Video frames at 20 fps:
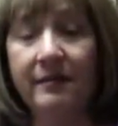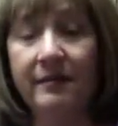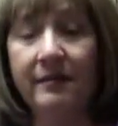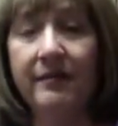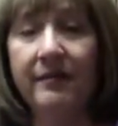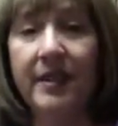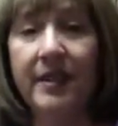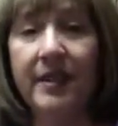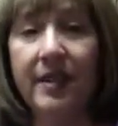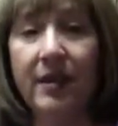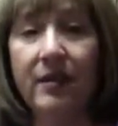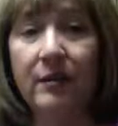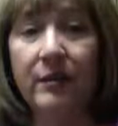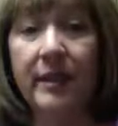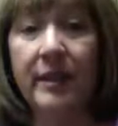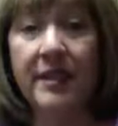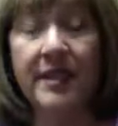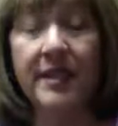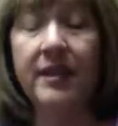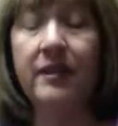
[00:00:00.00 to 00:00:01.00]

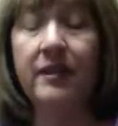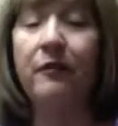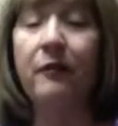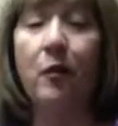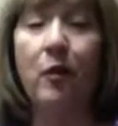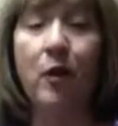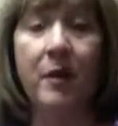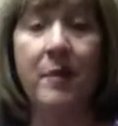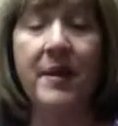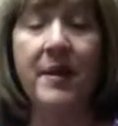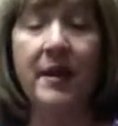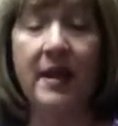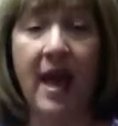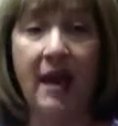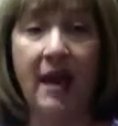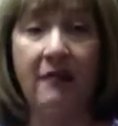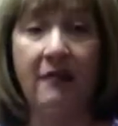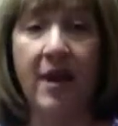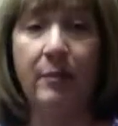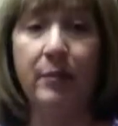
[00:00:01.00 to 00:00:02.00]
it did afford me a lot
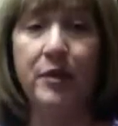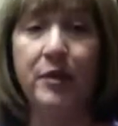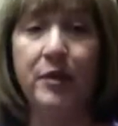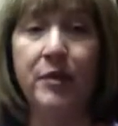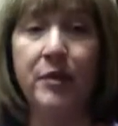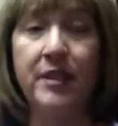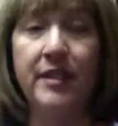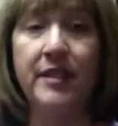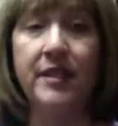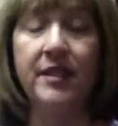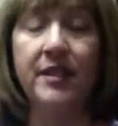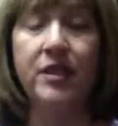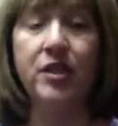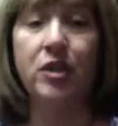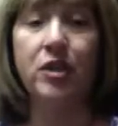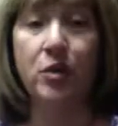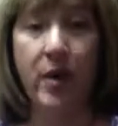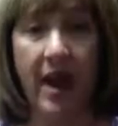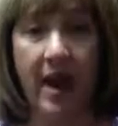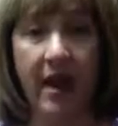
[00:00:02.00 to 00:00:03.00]
of opportunities to
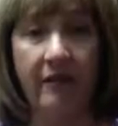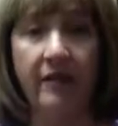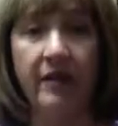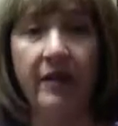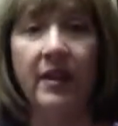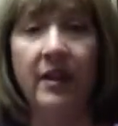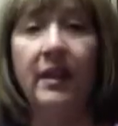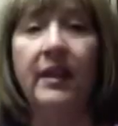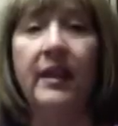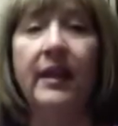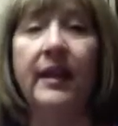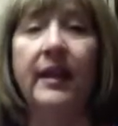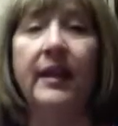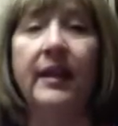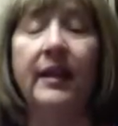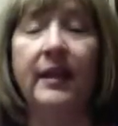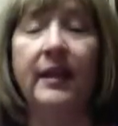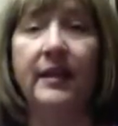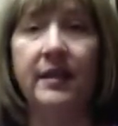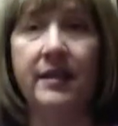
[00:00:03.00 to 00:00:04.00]
travel,
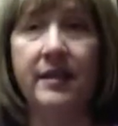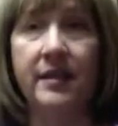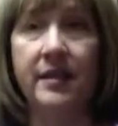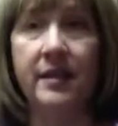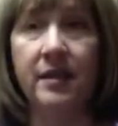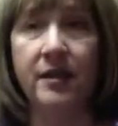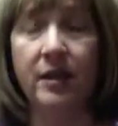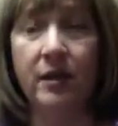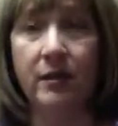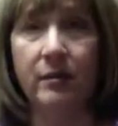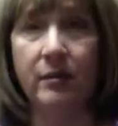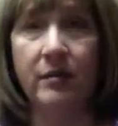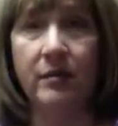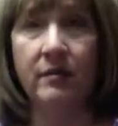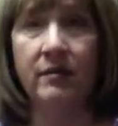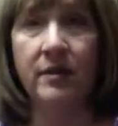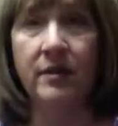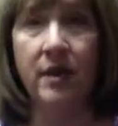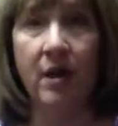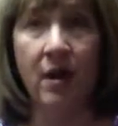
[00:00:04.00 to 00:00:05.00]
and
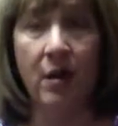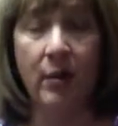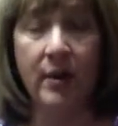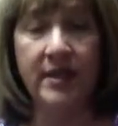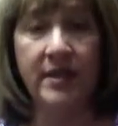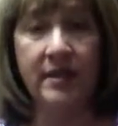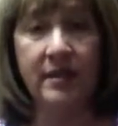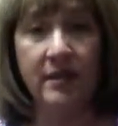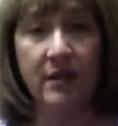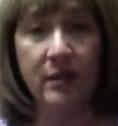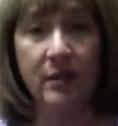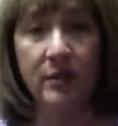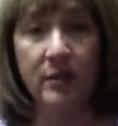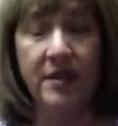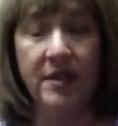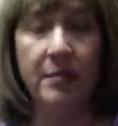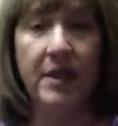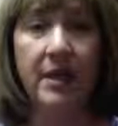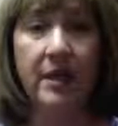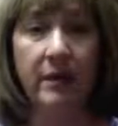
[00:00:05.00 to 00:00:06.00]
always to
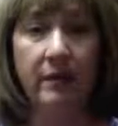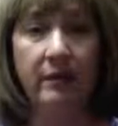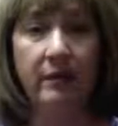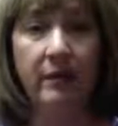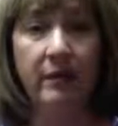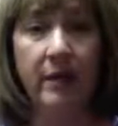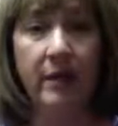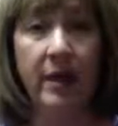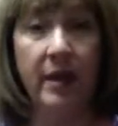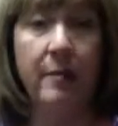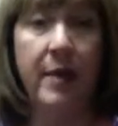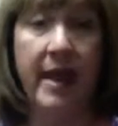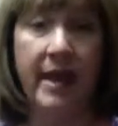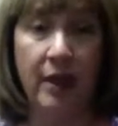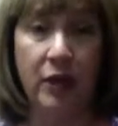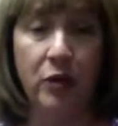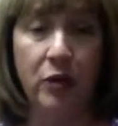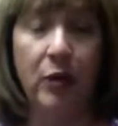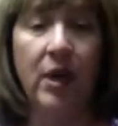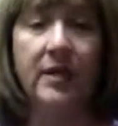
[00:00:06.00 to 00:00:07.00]
meet and make
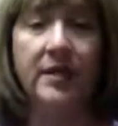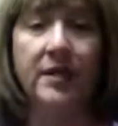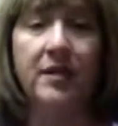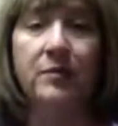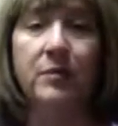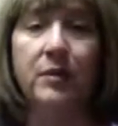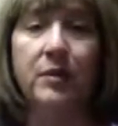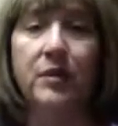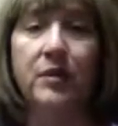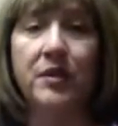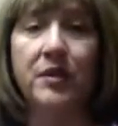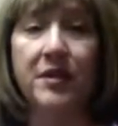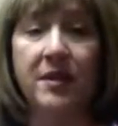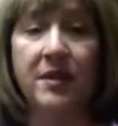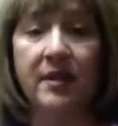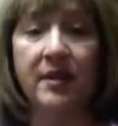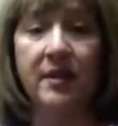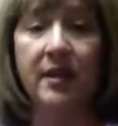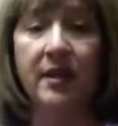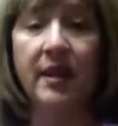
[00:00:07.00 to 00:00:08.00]
new customers.
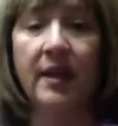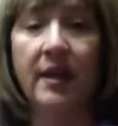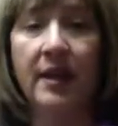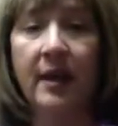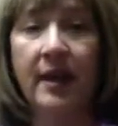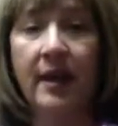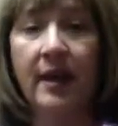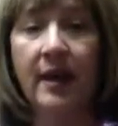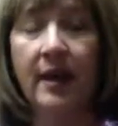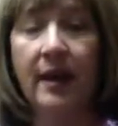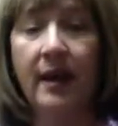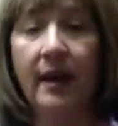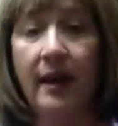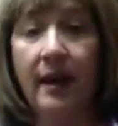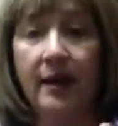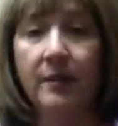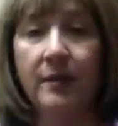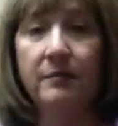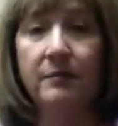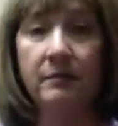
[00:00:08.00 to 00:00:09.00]
And
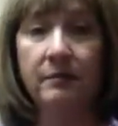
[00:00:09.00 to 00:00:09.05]
um,